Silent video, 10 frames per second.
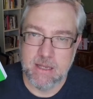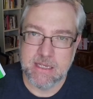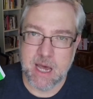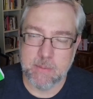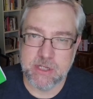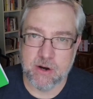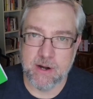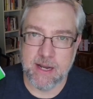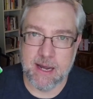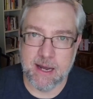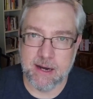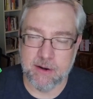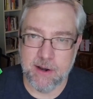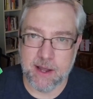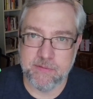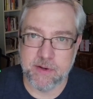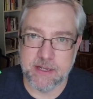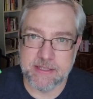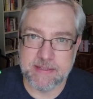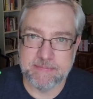Thomas Hardy and I are not
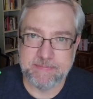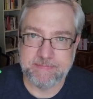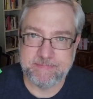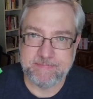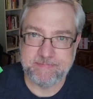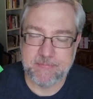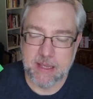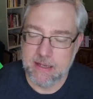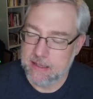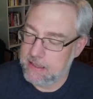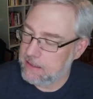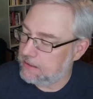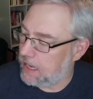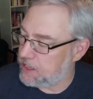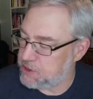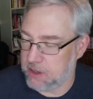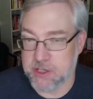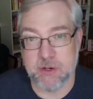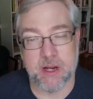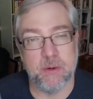friends. Last year I
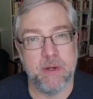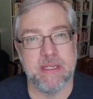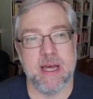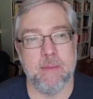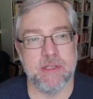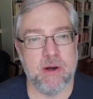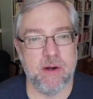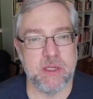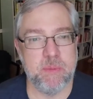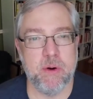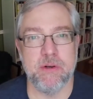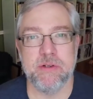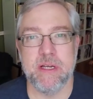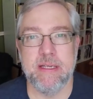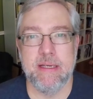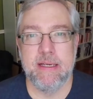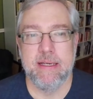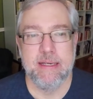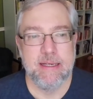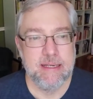tried to read Thomas Hardy's poetry
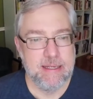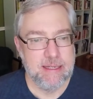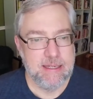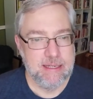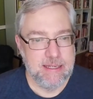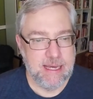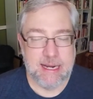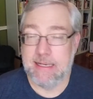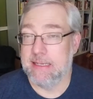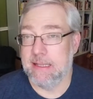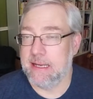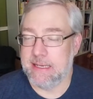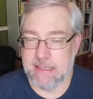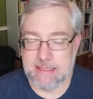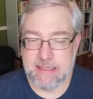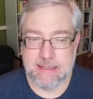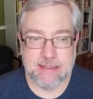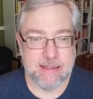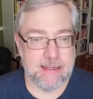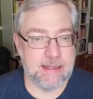and I didn't like it.
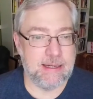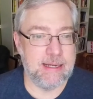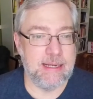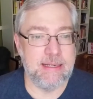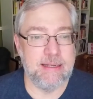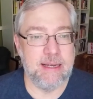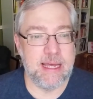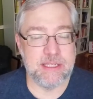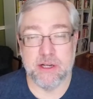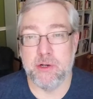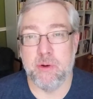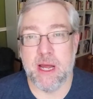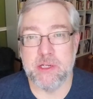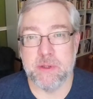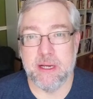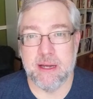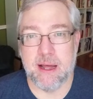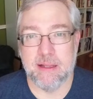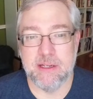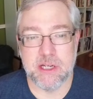As an undergraduate in
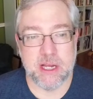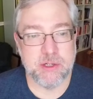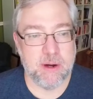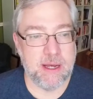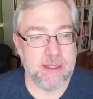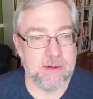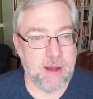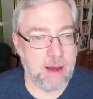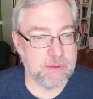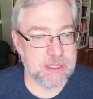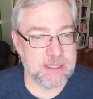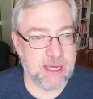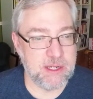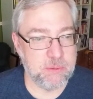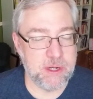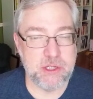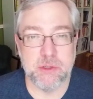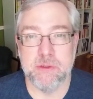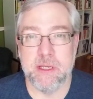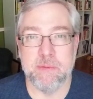college, I was assigned to read
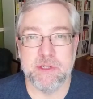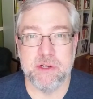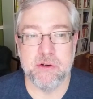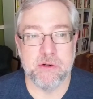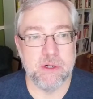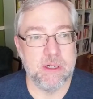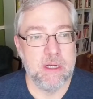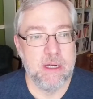Jude the Obscure